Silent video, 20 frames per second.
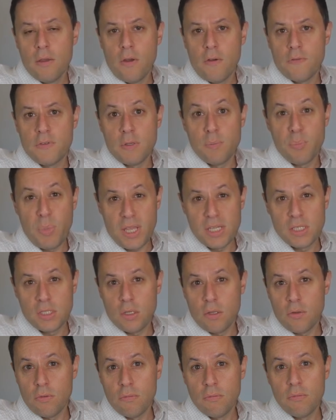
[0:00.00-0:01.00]
Obviously based
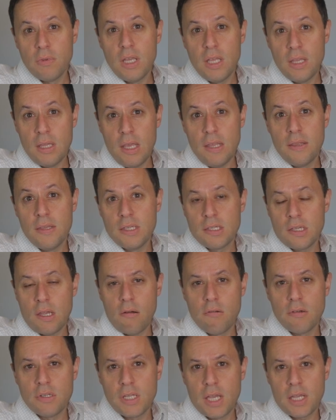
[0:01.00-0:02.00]
on, in this
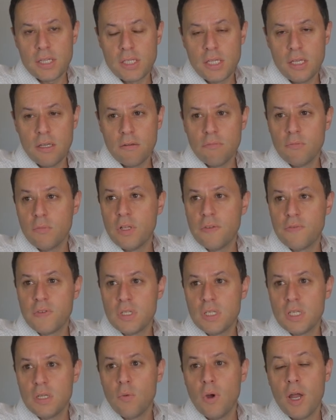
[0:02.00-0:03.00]
current tax year, we'll have to
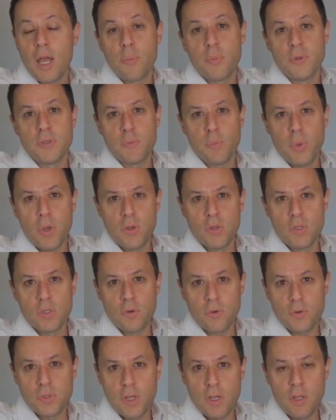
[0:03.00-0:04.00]
see what happens
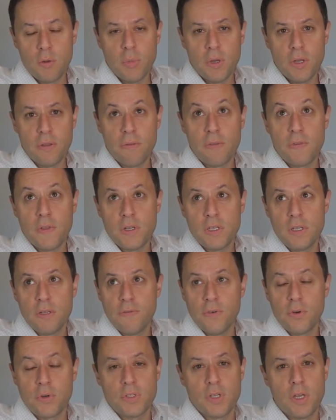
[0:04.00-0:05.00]
post-October, 30th
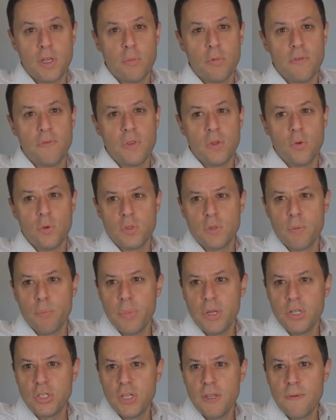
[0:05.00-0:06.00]
of October for the autumn
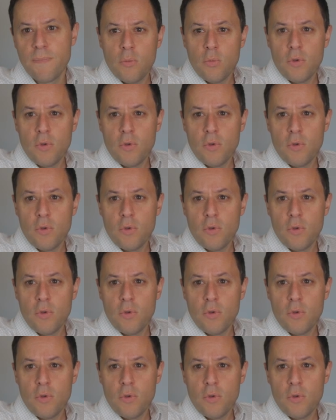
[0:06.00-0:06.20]
budget.